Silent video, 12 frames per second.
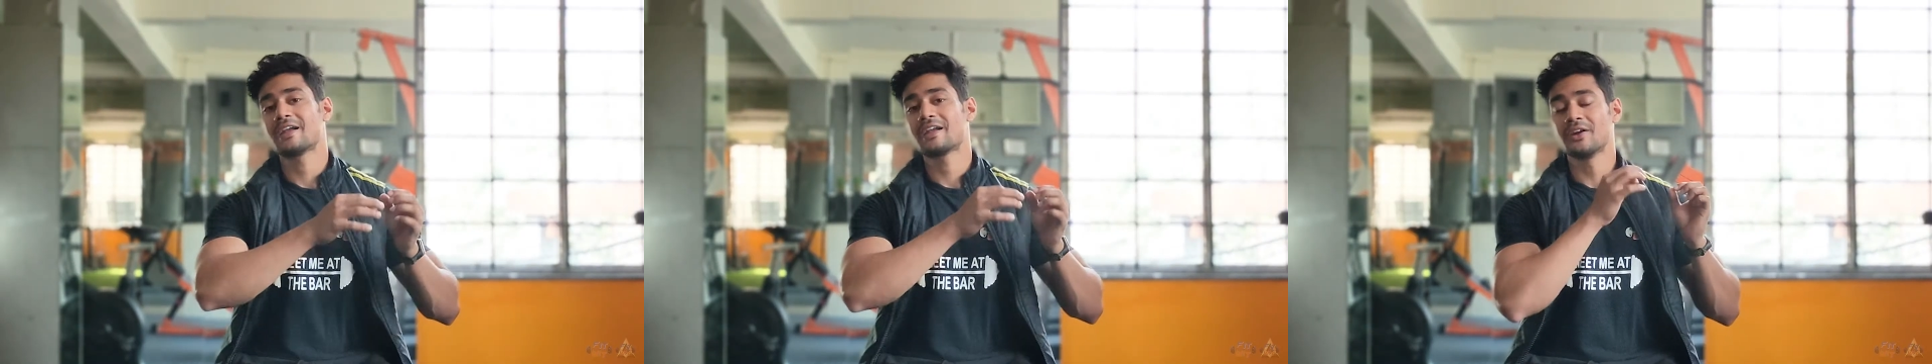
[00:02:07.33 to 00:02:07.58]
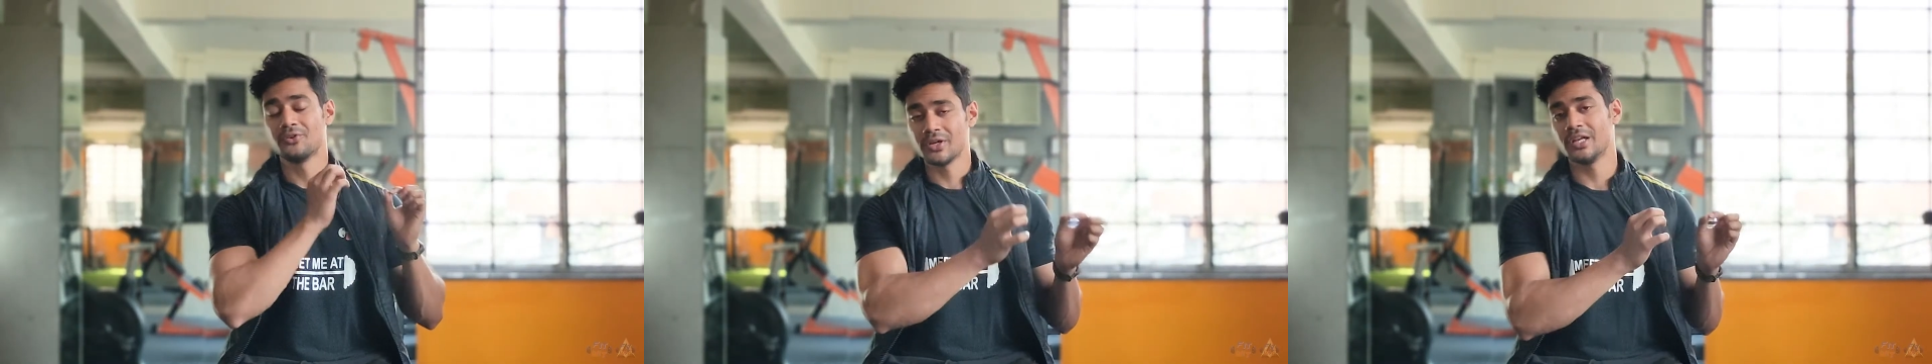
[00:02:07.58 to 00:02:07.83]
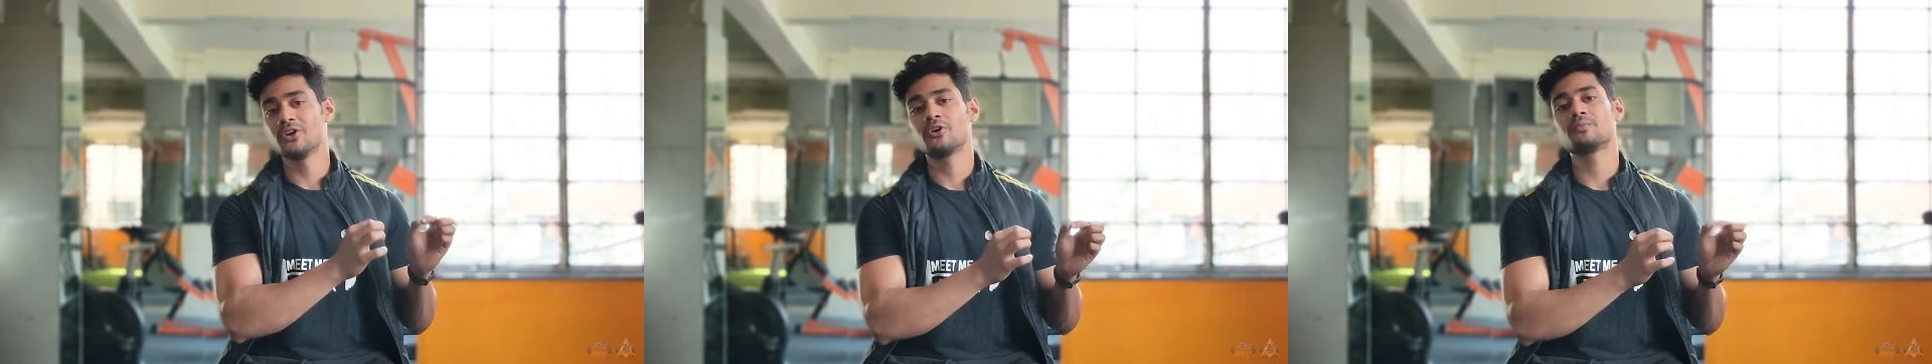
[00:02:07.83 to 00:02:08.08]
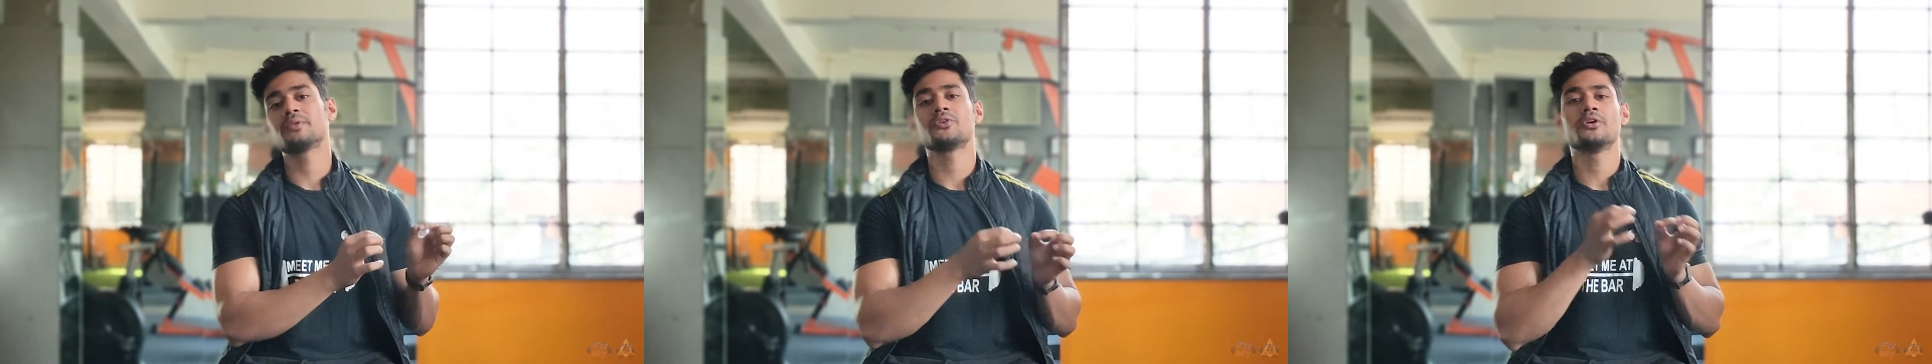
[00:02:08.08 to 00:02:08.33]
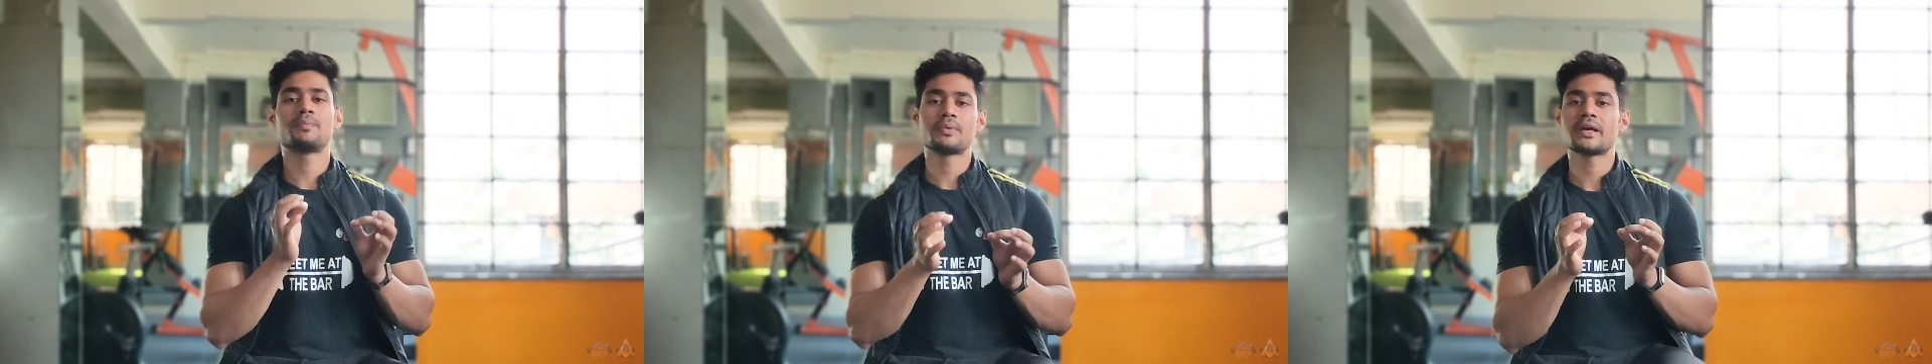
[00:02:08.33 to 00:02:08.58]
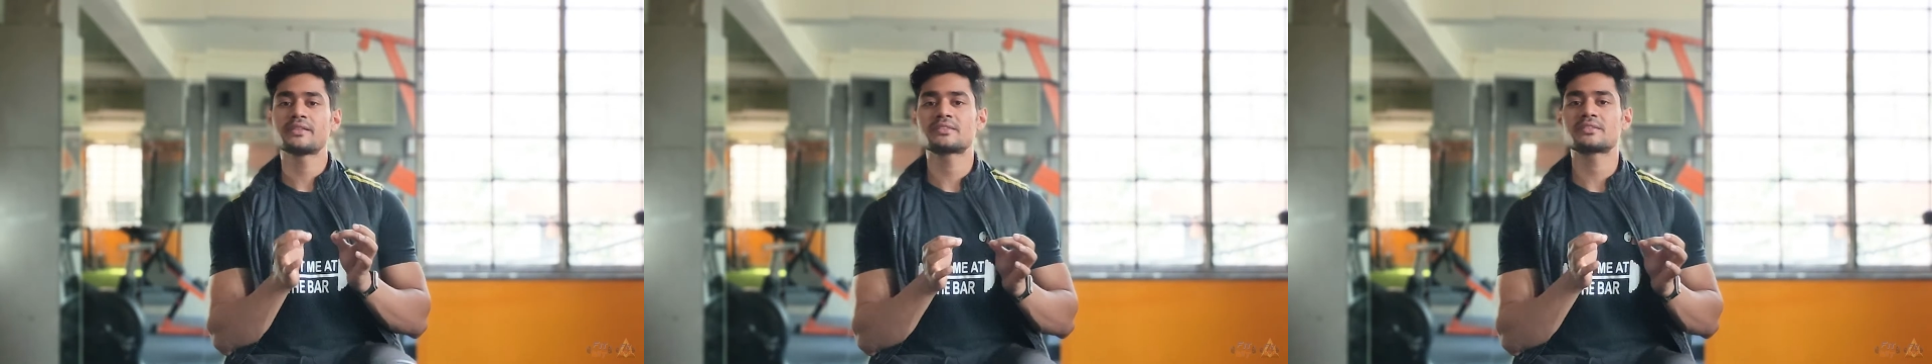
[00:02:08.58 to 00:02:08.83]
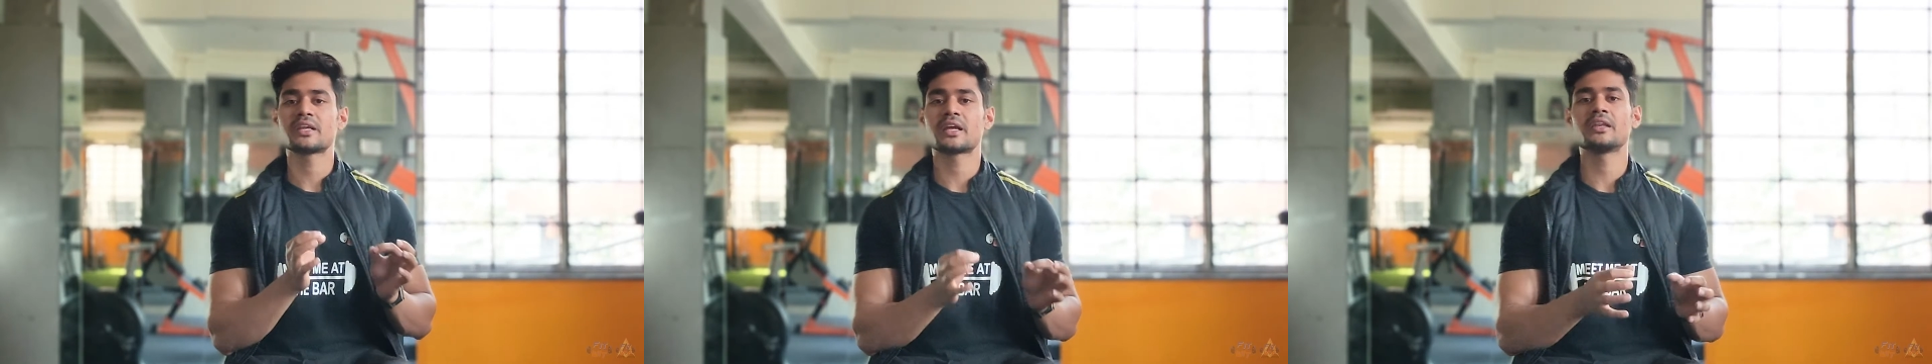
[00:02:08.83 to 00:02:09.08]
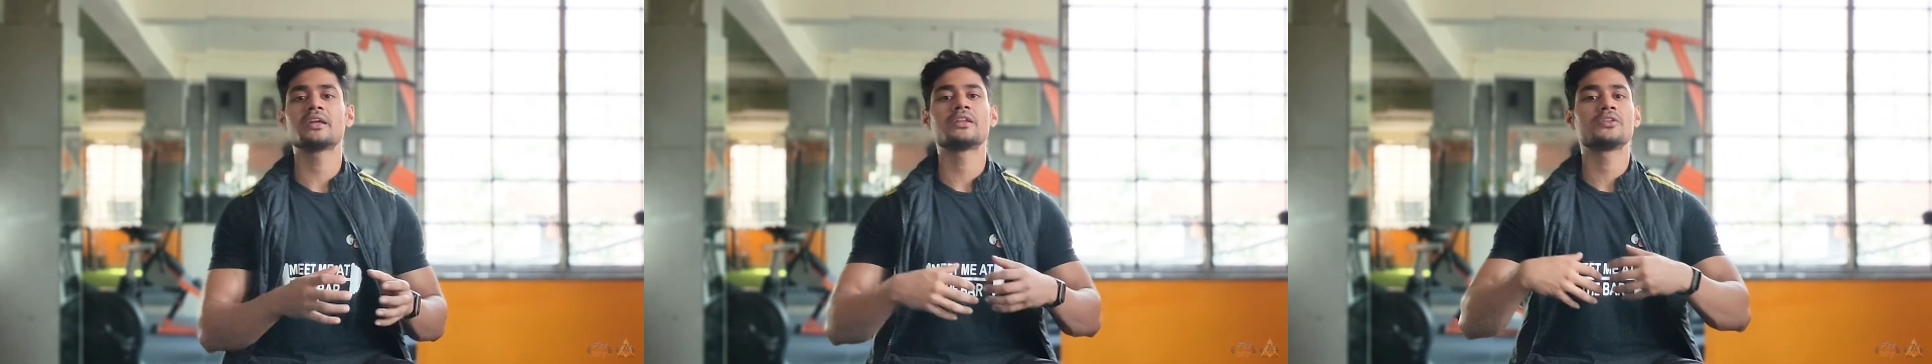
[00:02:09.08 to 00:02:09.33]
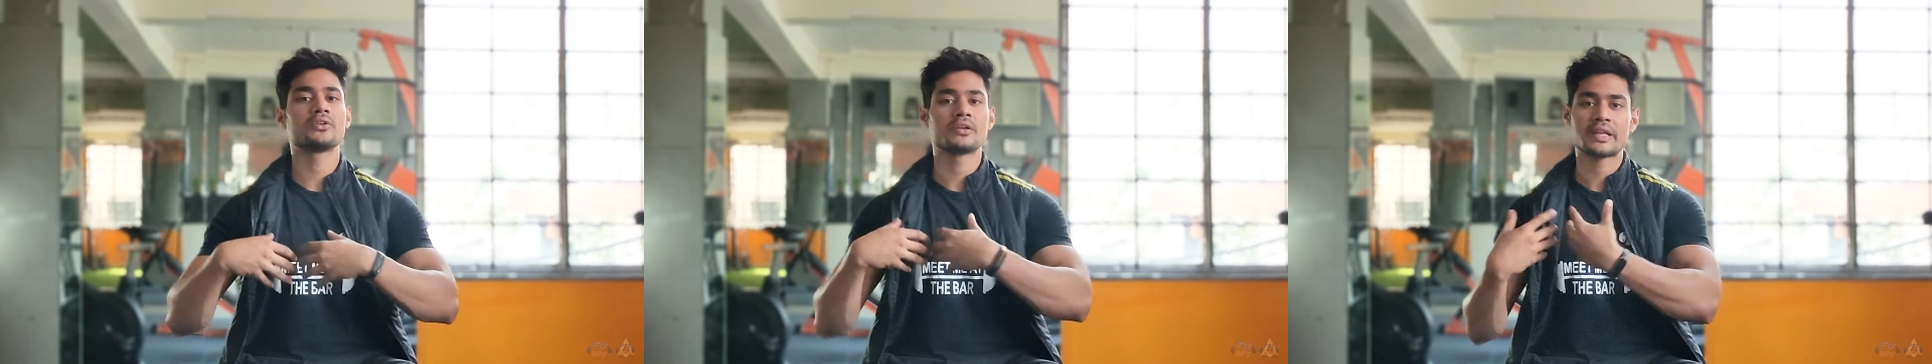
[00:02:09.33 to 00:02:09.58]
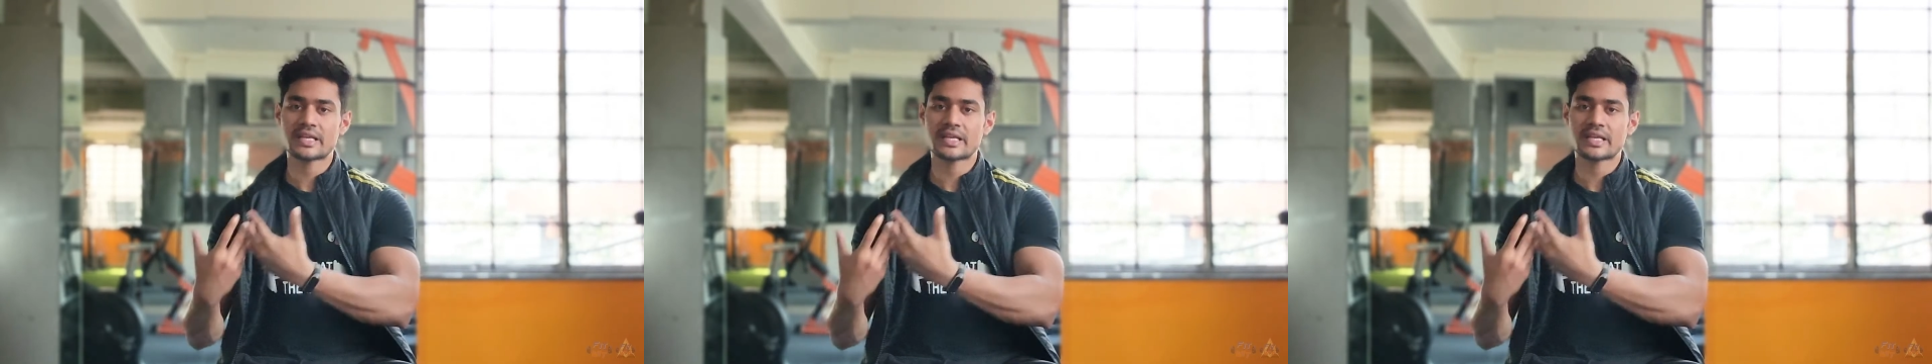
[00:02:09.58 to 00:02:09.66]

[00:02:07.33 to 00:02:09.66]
and I really hope that you apply this technique in your